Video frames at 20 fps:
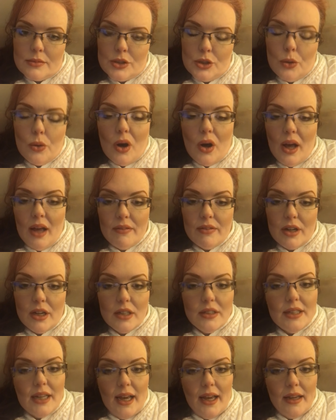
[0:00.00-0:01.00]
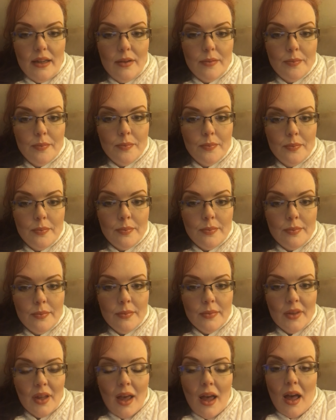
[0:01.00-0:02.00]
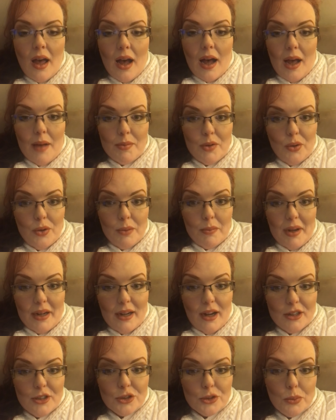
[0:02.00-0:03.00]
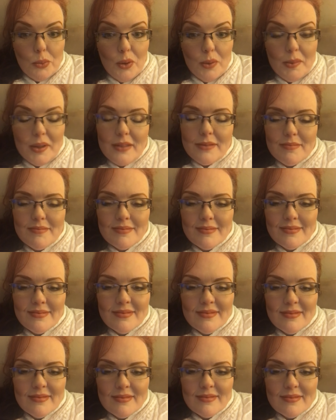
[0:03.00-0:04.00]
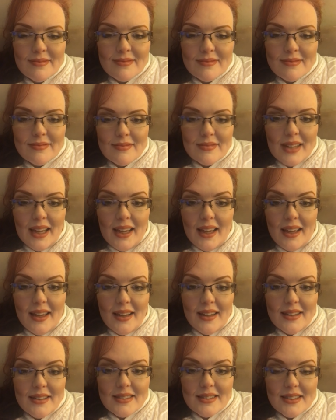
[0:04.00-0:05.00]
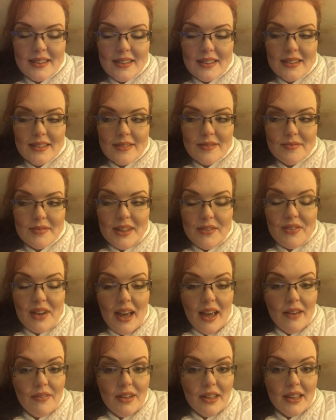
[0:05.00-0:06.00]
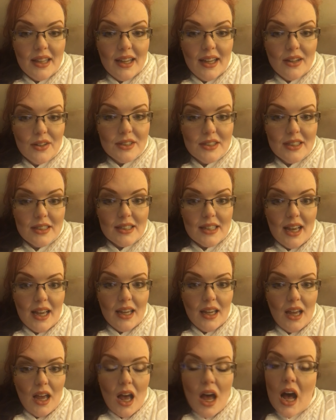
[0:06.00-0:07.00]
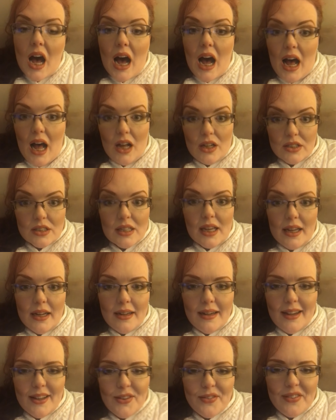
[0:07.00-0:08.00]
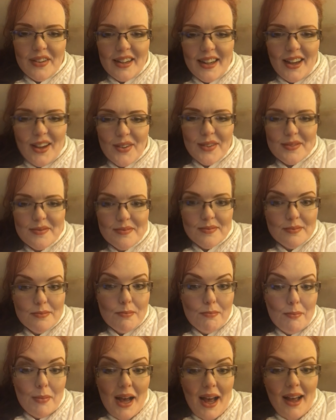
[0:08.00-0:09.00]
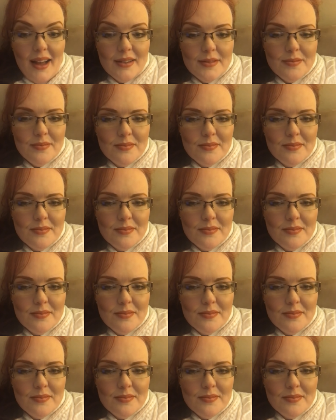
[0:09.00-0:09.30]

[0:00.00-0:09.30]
you all have a good day. I'm going to my doctor's appointment. And if I have anything else to say, I'll say it in another video. Bye.